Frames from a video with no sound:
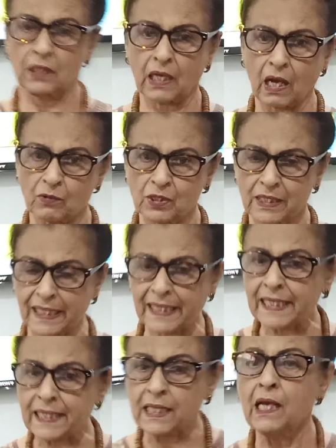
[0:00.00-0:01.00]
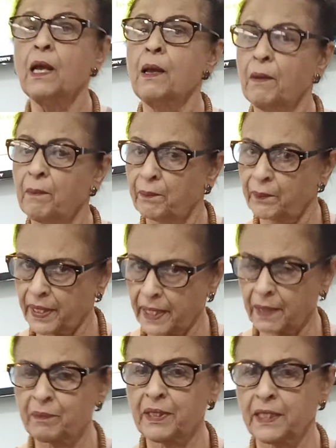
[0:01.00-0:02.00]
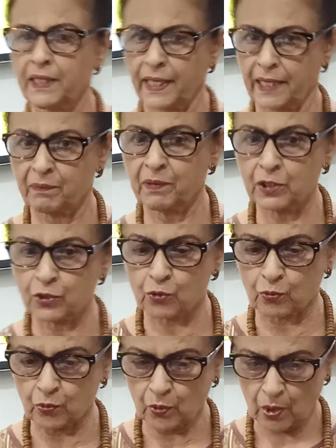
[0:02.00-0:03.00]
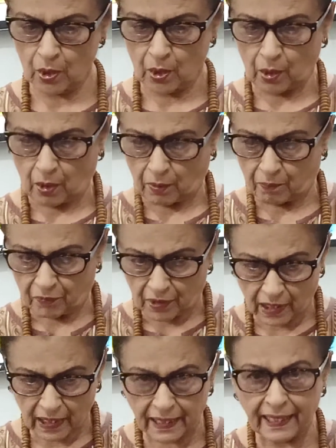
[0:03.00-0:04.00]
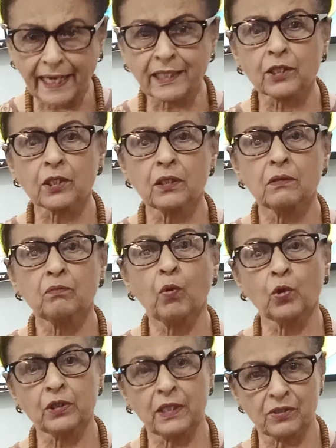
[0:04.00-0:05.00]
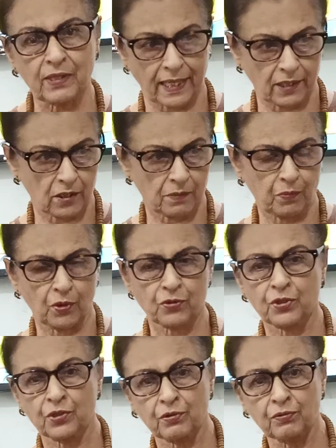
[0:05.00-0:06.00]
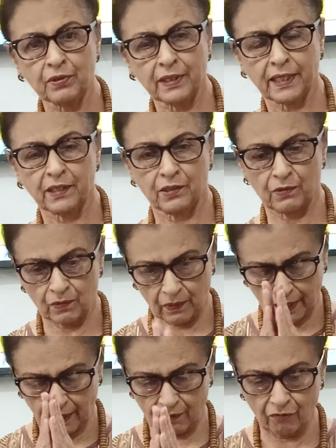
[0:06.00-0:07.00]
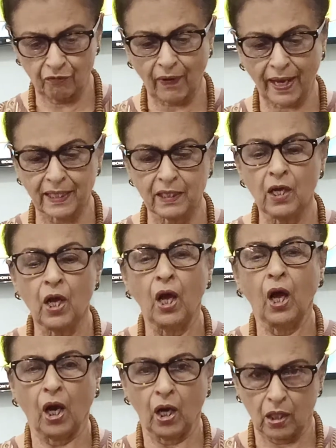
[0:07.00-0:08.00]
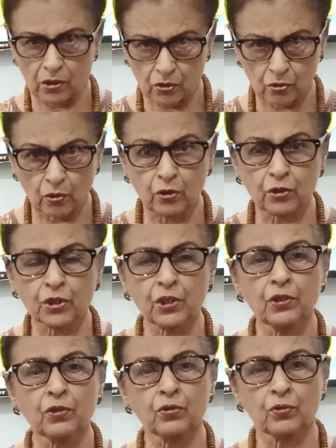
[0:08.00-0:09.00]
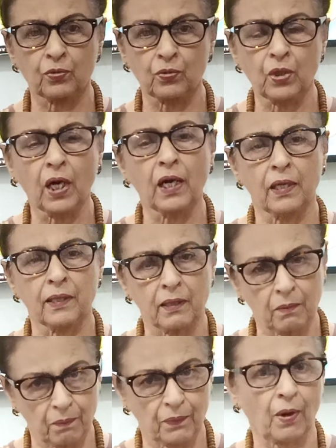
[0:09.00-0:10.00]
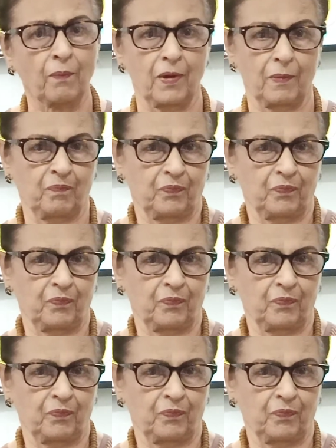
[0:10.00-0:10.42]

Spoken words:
counselee may be able to connect both the sides, positive, negative, and find a solution to her problem,